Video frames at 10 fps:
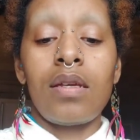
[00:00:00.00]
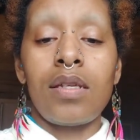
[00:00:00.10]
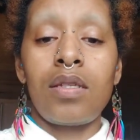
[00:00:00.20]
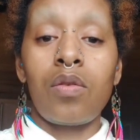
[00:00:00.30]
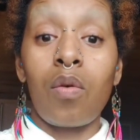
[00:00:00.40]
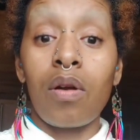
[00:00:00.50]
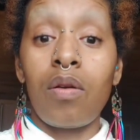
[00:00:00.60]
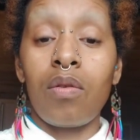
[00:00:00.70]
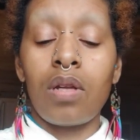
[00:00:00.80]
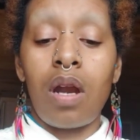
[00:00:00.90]
The
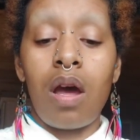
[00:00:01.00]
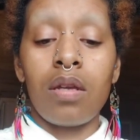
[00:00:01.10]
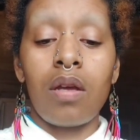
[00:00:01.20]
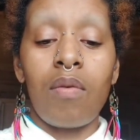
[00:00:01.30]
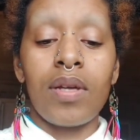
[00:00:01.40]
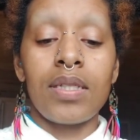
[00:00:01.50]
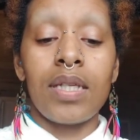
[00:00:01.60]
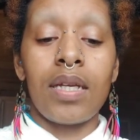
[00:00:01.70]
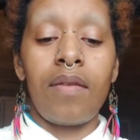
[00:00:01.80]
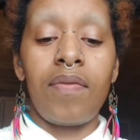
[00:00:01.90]
historical and ongoing
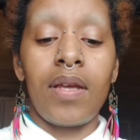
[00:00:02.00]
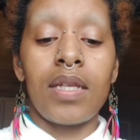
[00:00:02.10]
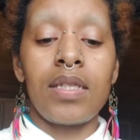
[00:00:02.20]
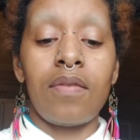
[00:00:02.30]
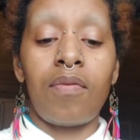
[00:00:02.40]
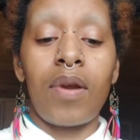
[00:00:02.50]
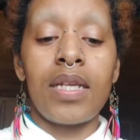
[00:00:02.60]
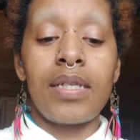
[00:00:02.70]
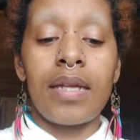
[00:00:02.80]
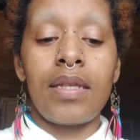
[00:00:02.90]
significance of
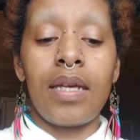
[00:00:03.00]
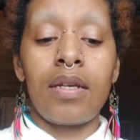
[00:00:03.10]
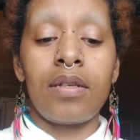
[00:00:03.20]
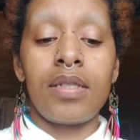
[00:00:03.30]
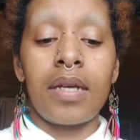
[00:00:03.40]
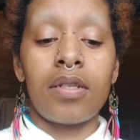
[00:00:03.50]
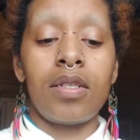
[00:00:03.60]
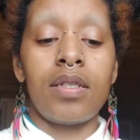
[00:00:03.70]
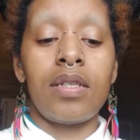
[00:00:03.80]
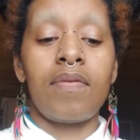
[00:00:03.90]
race at the
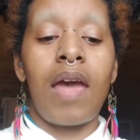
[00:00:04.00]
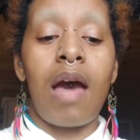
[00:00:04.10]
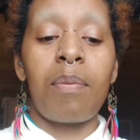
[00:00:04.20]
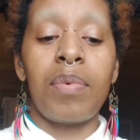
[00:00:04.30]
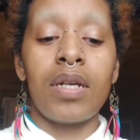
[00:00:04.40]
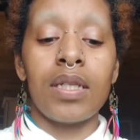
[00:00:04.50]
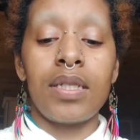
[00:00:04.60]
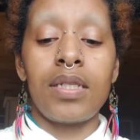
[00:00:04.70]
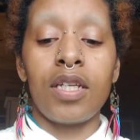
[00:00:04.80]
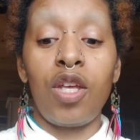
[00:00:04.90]
intersections of
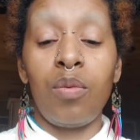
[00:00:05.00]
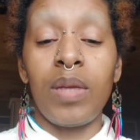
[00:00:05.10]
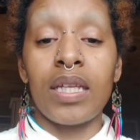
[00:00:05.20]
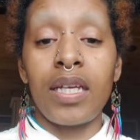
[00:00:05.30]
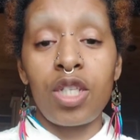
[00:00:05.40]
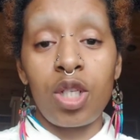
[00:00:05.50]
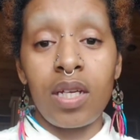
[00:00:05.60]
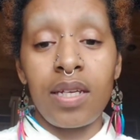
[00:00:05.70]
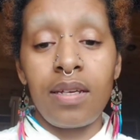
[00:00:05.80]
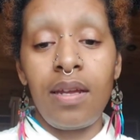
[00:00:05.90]
capitalist
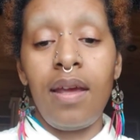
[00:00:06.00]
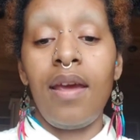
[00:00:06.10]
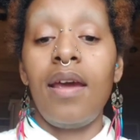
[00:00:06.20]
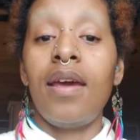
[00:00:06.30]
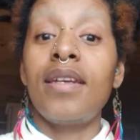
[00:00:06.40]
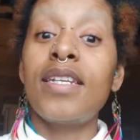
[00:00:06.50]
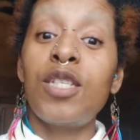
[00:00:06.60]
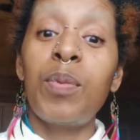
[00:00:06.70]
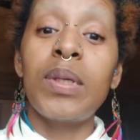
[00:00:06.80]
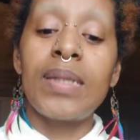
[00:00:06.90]
accumulation,
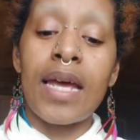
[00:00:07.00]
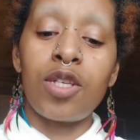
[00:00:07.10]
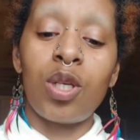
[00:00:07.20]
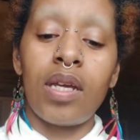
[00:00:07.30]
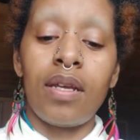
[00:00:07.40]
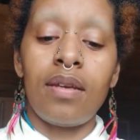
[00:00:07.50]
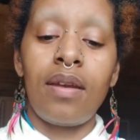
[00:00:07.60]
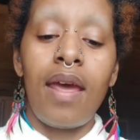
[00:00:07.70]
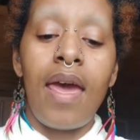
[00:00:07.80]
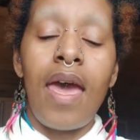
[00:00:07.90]

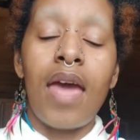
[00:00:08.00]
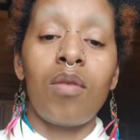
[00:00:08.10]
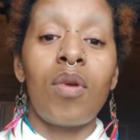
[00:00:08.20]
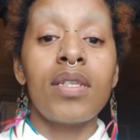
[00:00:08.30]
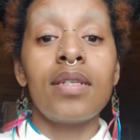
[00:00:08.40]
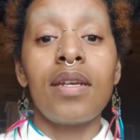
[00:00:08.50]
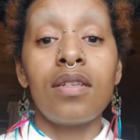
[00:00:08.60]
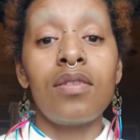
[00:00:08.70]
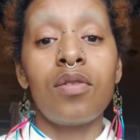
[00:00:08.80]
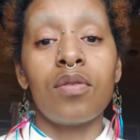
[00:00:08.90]
dispossession, and
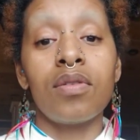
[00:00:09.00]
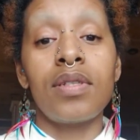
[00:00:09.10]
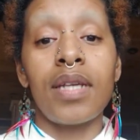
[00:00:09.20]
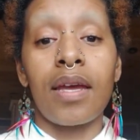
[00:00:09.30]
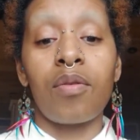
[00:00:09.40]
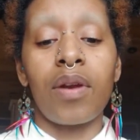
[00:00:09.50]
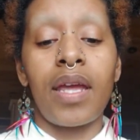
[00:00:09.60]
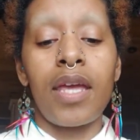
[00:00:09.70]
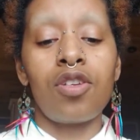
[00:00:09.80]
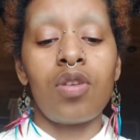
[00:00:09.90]
residential
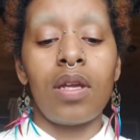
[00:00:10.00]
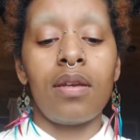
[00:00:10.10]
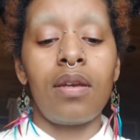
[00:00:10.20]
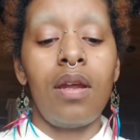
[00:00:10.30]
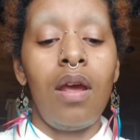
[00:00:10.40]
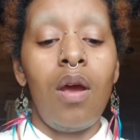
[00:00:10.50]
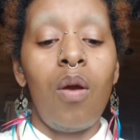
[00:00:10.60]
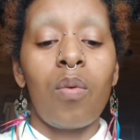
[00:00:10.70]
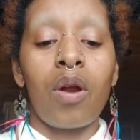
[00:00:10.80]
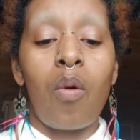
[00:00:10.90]
segregation
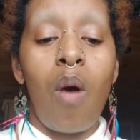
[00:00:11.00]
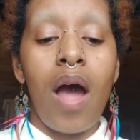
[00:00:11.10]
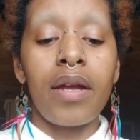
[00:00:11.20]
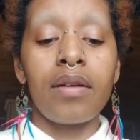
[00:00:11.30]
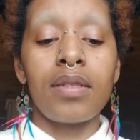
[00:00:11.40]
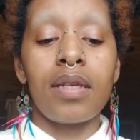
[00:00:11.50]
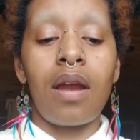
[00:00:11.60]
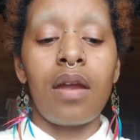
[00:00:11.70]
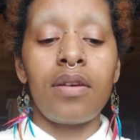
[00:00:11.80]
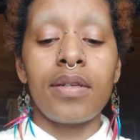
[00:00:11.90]
requires
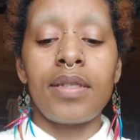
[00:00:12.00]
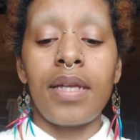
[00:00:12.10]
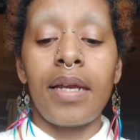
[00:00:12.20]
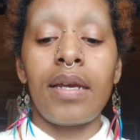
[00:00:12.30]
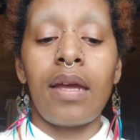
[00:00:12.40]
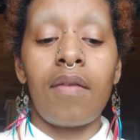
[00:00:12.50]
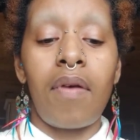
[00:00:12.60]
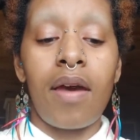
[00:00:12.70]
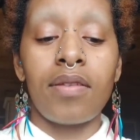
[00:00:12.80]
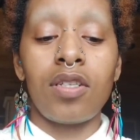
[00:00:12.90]
an understanding
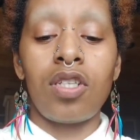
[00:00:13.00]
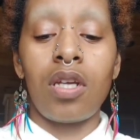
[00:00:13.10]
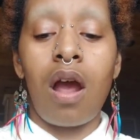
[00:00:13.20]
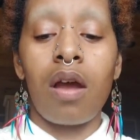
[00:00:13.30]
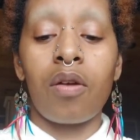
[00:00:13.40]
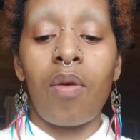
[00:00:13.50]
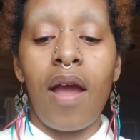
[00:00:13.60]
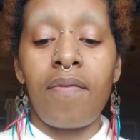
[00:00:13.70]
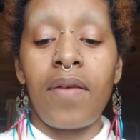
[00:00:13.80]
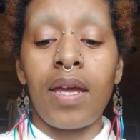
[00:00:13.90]
of how the
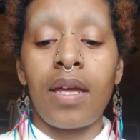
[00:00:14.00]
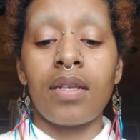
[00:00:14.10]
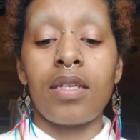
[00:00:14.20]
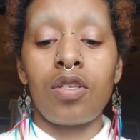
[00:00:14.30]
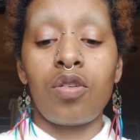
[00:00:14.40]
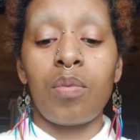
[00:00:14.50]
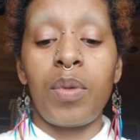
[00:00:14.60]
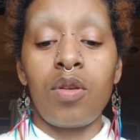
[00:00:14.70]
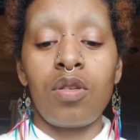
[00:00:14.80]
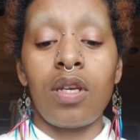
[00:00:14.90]
geographic
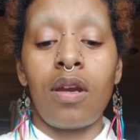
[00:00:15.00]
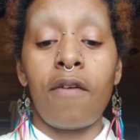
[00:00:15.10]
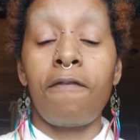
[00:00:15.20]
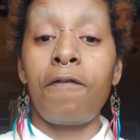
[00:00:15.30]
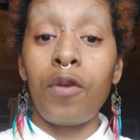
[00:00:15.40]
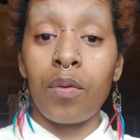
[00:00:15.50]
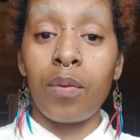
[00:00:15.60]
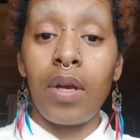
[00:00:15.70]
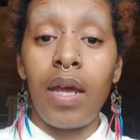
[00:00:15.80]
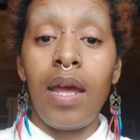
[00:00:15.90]
distribution of
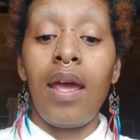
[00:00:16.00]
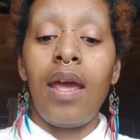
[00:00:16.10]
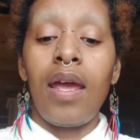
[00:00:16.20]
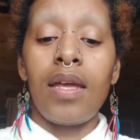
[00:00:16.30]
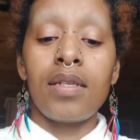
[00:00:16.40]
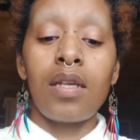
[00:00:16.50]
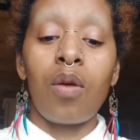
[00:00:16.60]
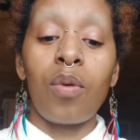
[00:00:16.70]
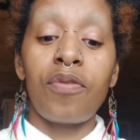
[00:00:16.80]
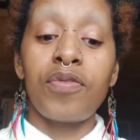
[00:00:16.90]
food is
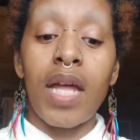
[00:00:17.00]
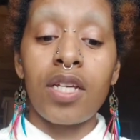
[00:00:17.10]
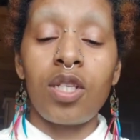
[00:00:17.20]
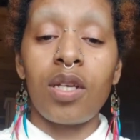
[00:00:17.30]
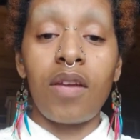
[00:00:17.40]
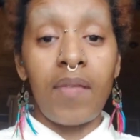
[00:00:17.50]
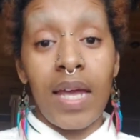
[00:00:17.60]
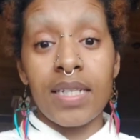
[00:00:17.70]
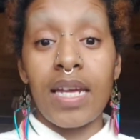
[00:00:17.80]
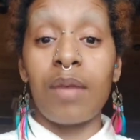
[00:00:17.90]
a reflection of
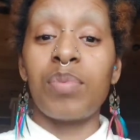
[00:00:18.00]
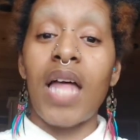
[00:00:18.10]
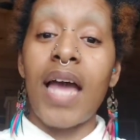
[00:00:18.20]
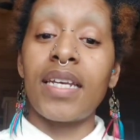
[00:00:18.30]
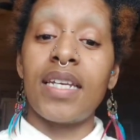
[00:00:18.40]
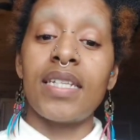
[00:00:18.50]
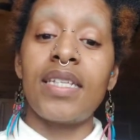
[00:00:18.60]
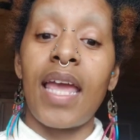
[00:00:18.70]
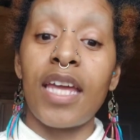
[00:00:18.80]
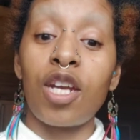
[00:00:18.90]

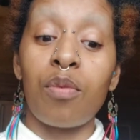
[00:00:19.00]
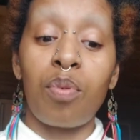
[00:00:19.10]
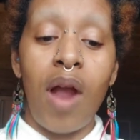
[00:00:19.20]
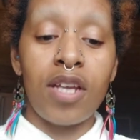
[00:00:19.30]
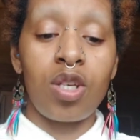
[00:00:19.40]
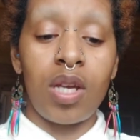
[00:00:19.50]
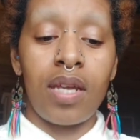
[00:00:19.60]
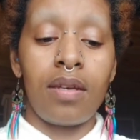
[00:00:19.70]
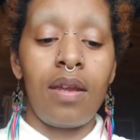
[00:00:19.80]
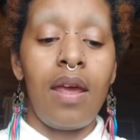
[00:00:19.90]
anti-Blackness and
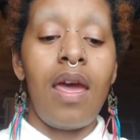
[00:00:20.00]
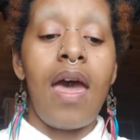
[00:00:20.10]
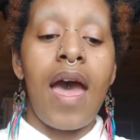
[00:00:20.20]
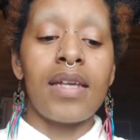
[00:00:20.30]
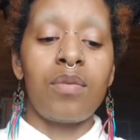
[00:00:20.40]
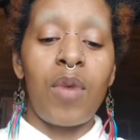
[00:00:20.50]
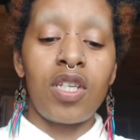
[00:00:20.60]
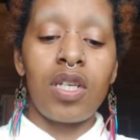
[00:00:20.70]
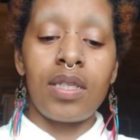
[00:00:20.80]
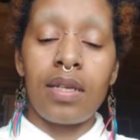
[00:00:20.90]
oppression as
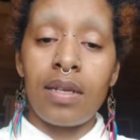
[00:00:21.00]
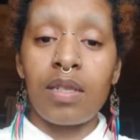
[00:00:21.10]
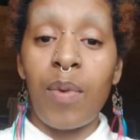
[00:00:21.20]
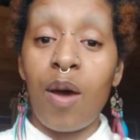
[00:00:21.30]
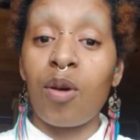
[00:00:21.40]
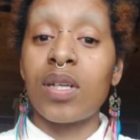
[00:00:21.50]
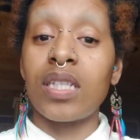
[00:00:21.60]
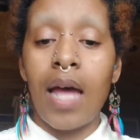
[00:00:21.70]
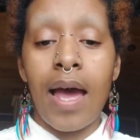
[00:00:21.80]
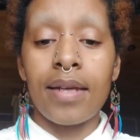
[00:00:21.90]
much as it is about
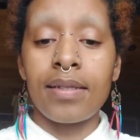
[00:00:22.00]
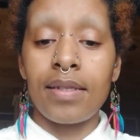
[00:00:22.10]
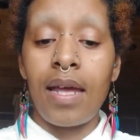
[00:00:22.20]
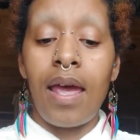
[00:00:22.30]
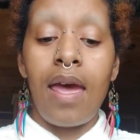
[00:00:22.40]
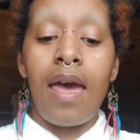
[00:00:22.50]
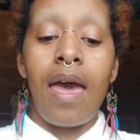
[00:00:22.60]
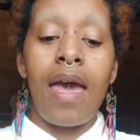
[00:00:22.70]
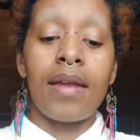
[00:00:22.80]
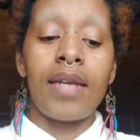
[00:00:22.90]
class
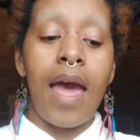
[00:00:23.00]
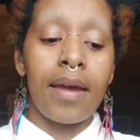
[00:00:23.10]
and